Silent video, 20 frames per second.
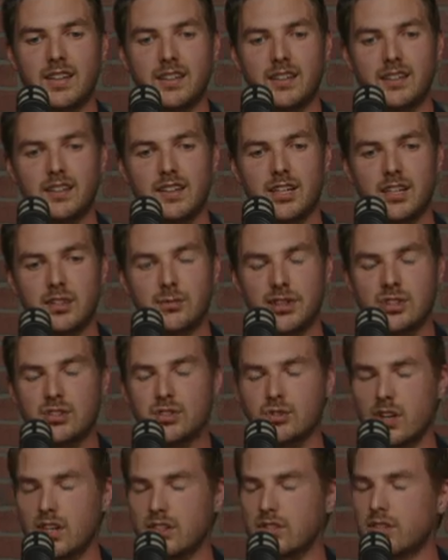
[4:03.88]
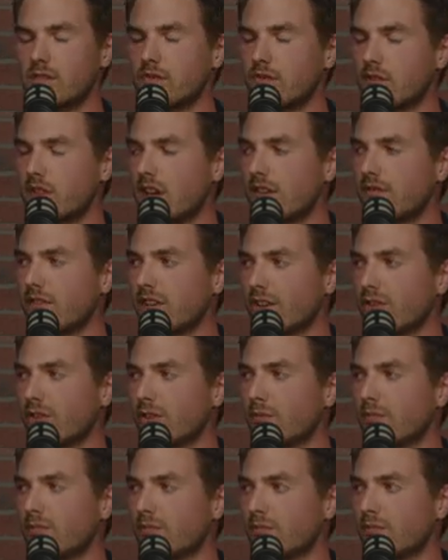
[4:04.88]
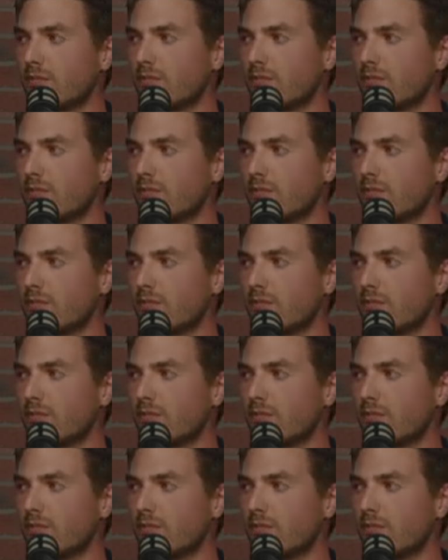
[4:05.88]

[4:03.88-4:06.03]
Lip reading: as the expansion director for the Huffaker Group.